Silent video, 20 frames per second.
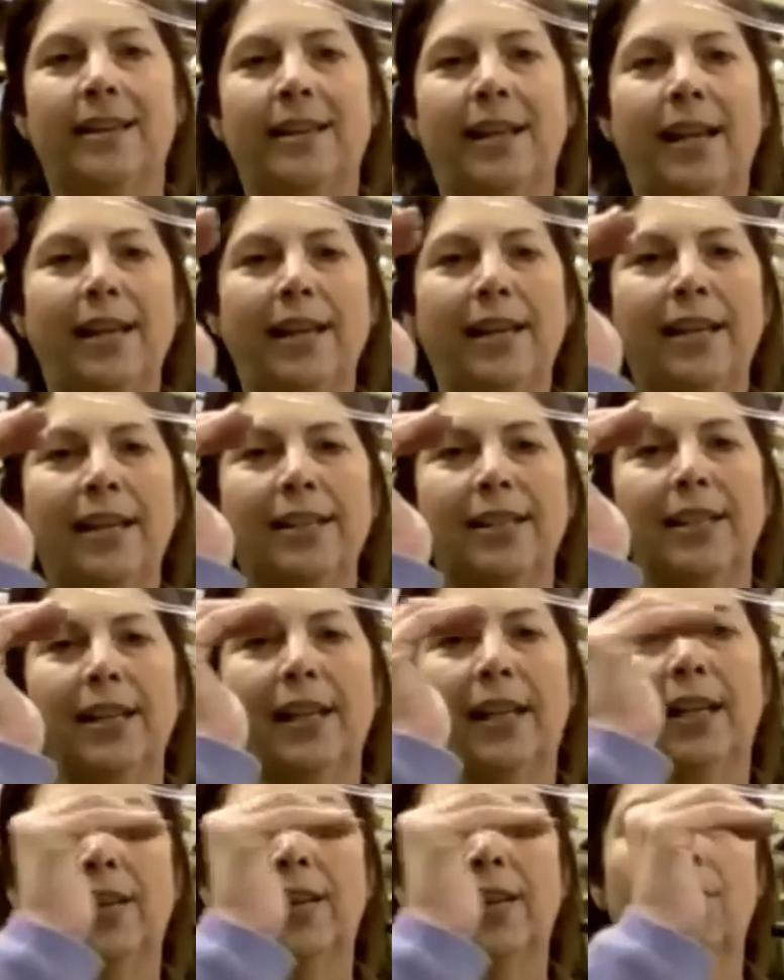They need to
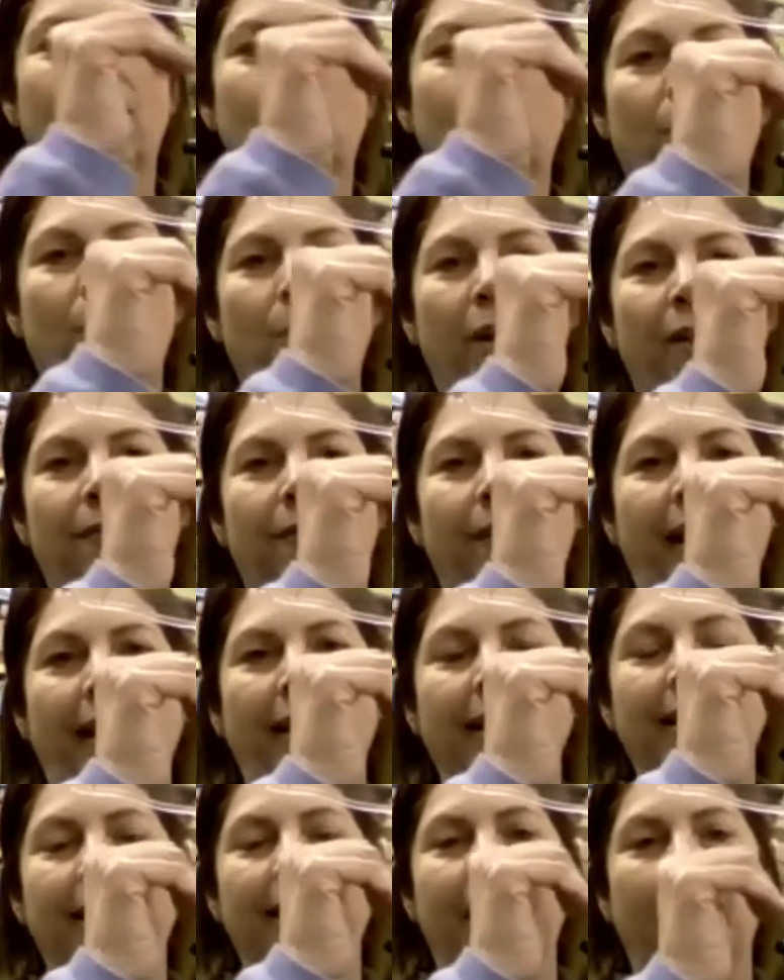eat forward
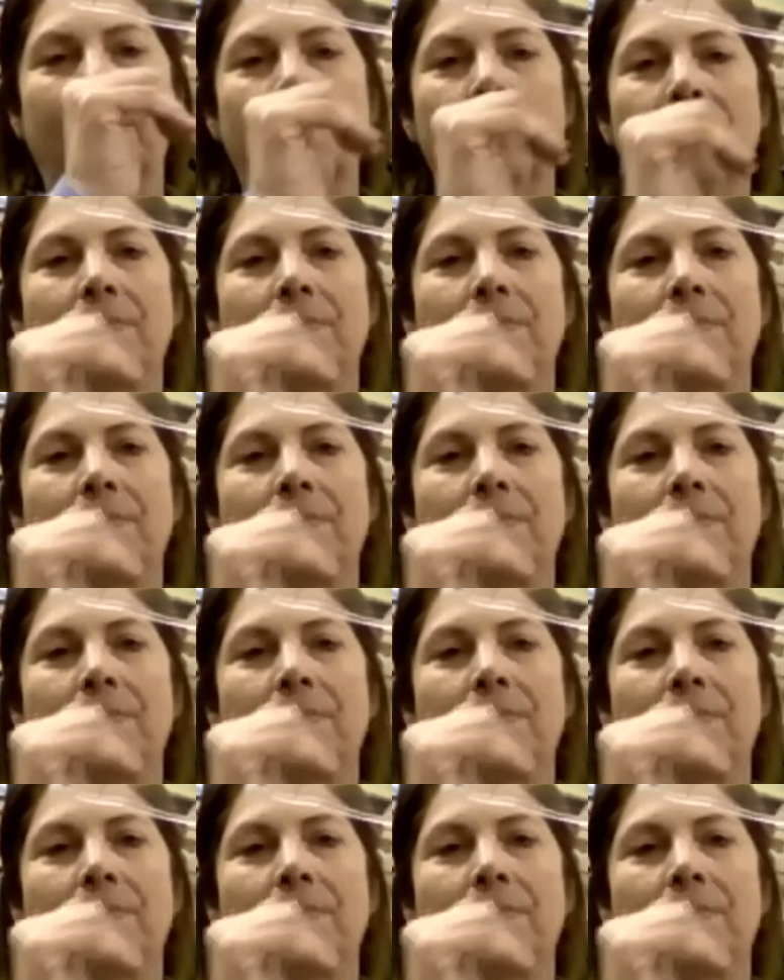facing.